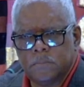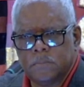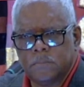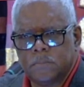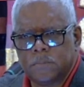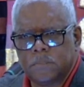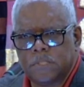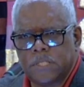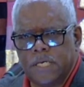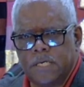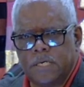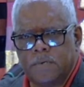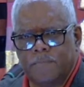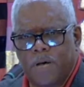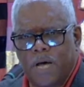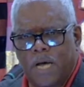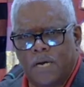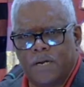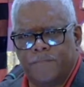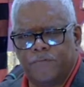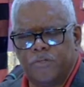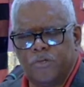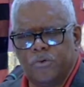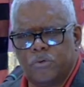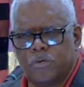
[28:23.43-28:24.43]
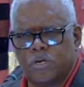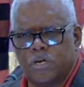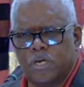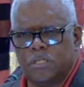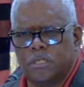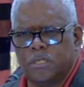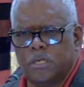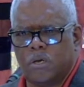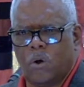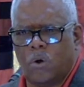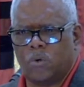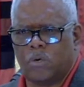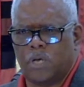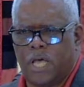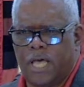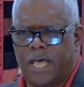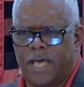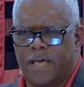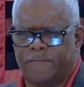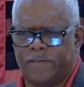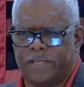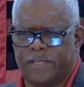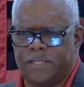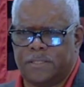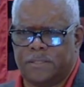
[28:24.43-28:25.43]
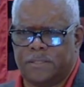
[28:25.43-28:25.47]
Think about if you couldn't go to heaven.